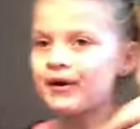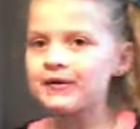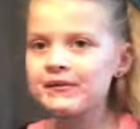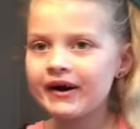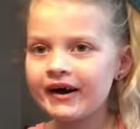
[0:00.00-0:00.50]

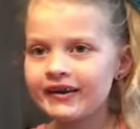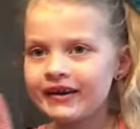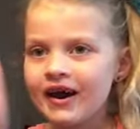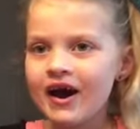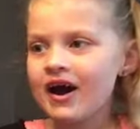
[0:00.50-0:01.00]
part
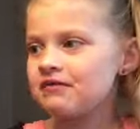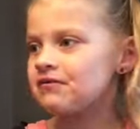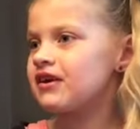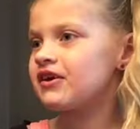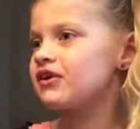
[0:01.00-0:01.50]
one
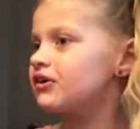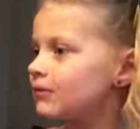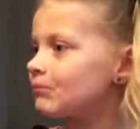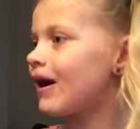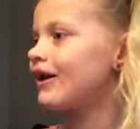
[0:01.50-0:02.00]
of the
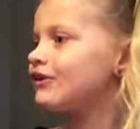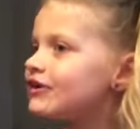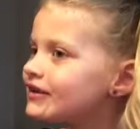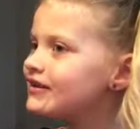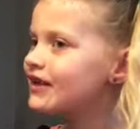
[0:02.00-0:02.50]
My
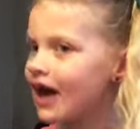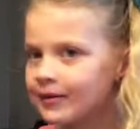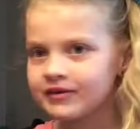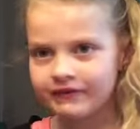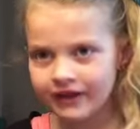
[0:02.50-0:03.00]
Good
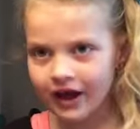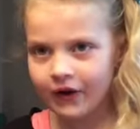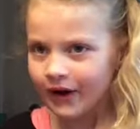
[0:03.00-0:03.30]
Slimes video,